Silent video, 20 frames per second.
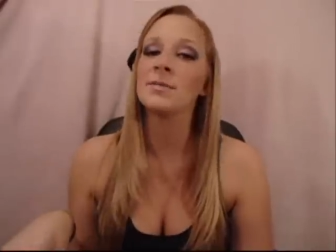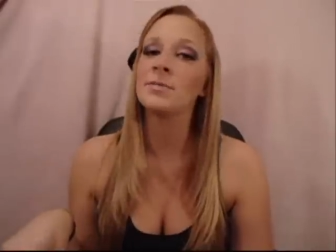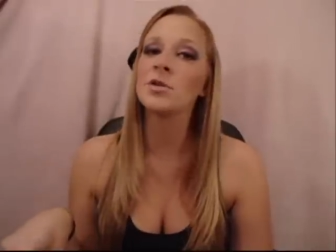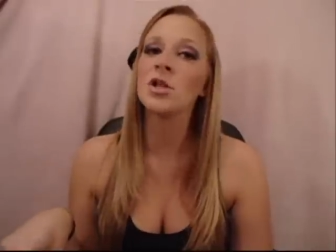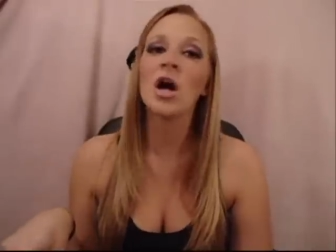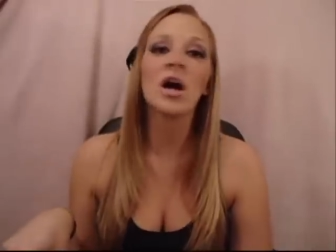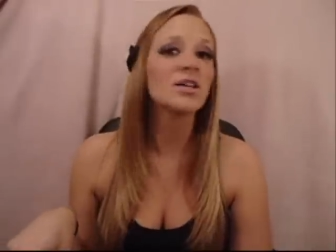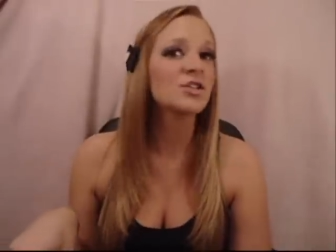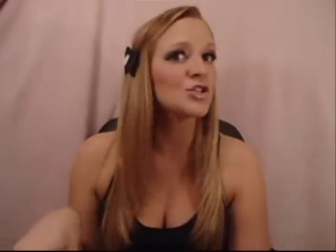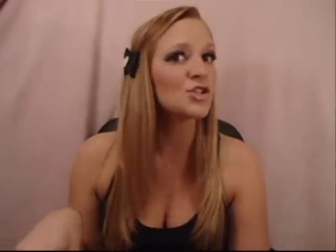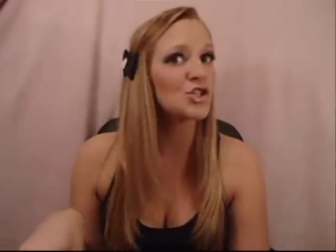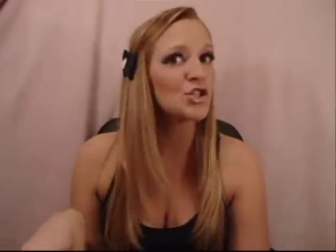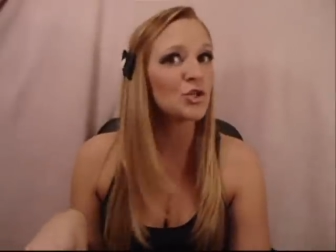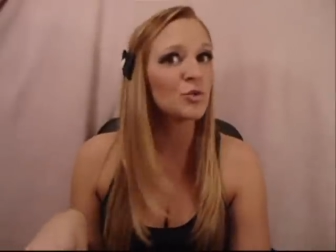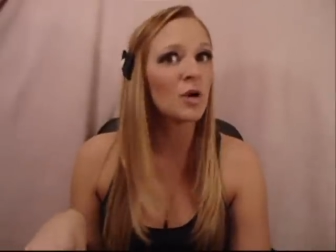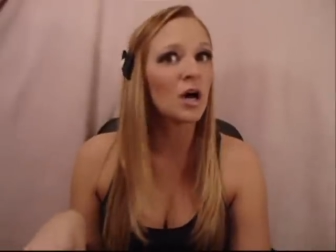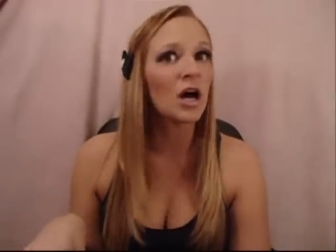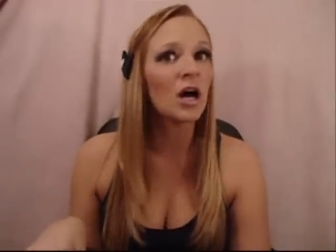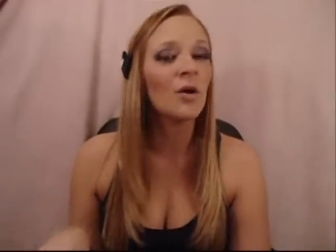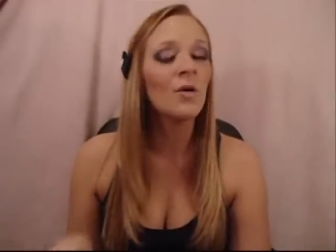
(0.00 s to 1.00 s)
Lip Gloss
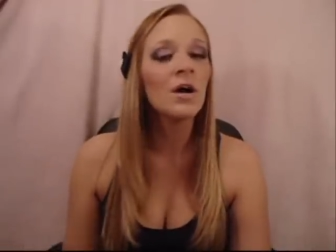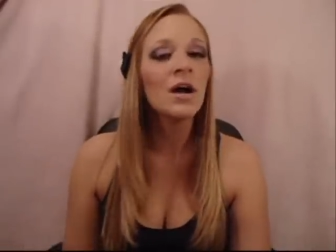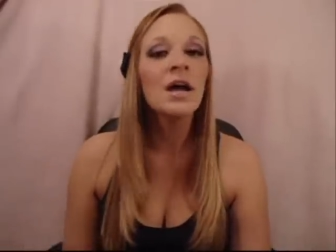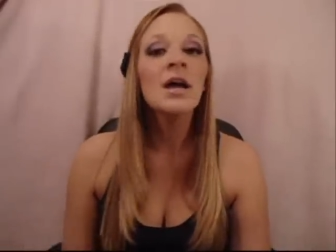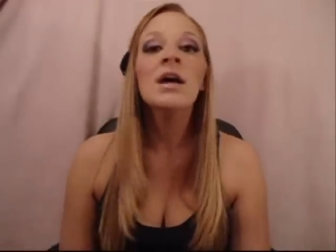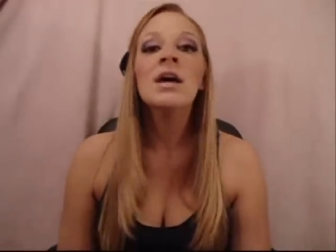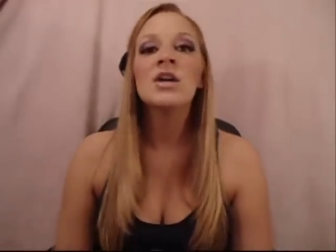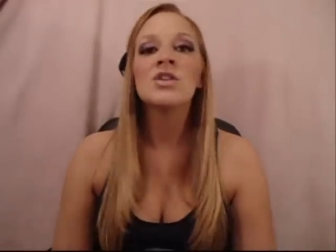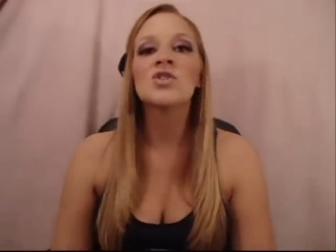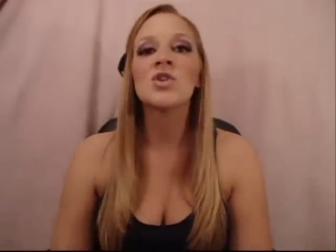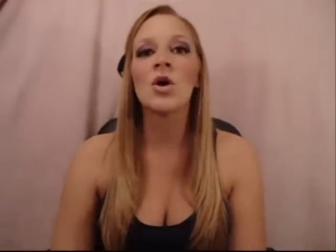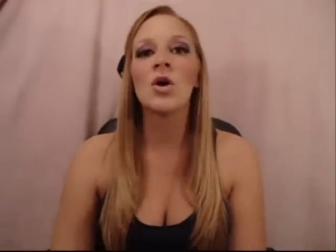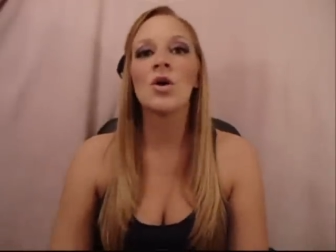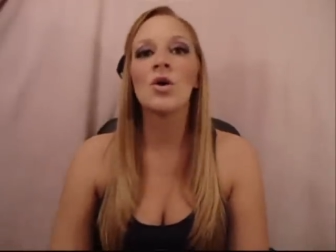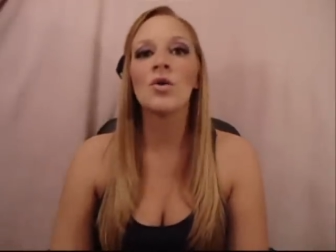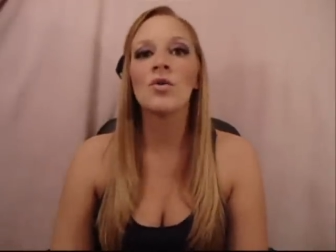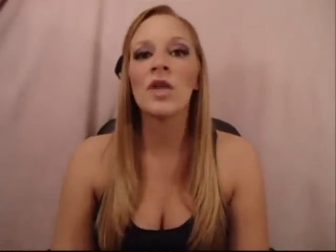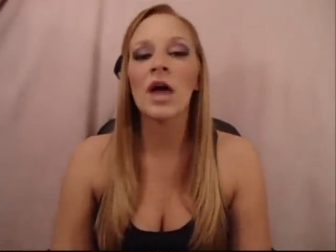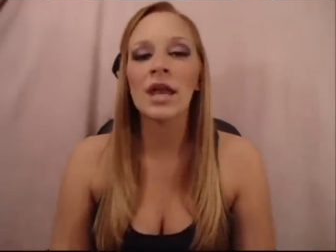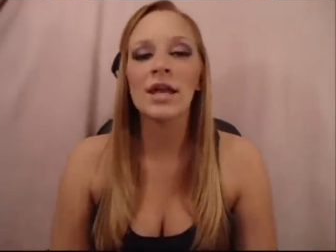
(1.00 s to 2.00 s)
Duo.
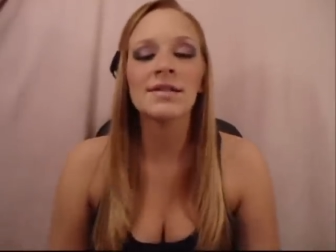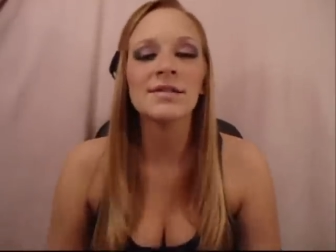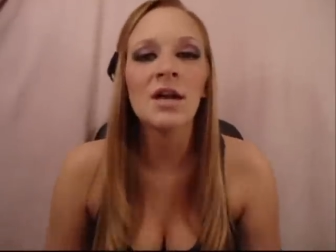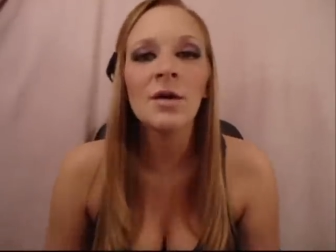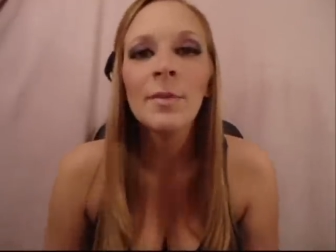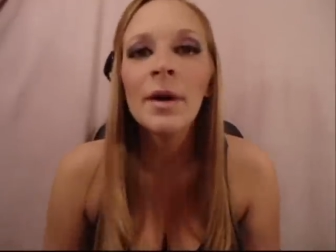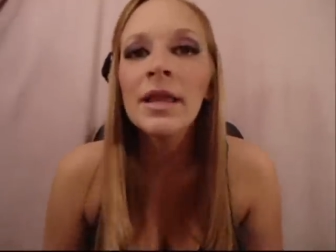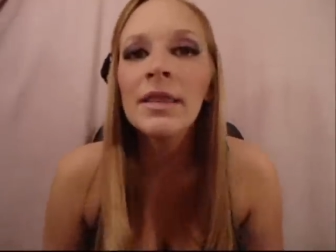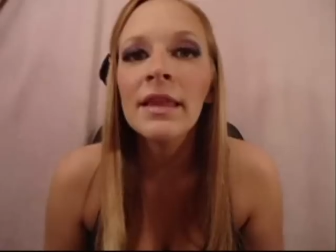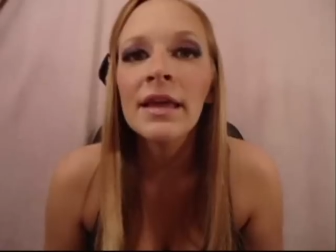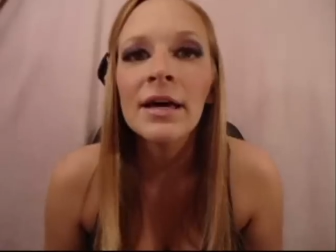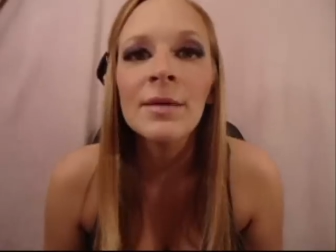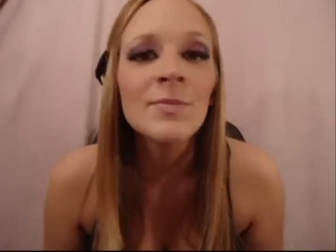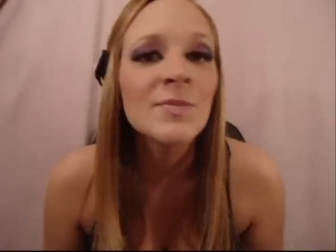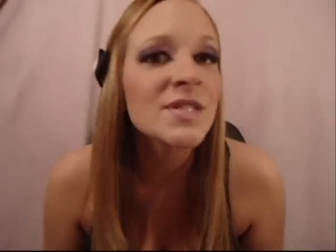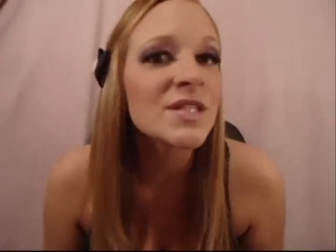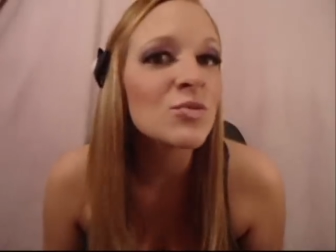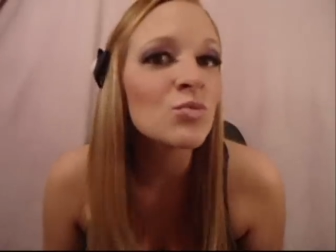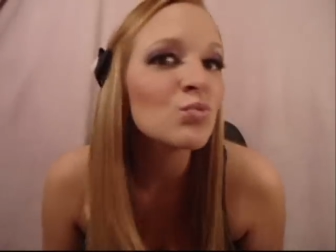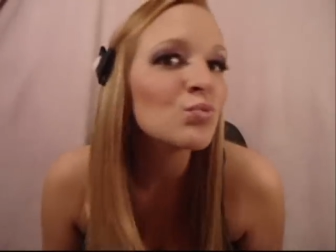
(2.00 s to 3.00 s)
So that is on my
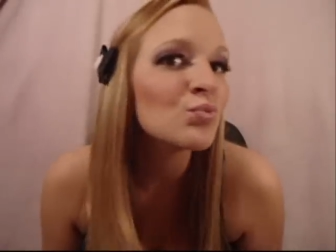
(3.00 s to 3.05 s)
lips.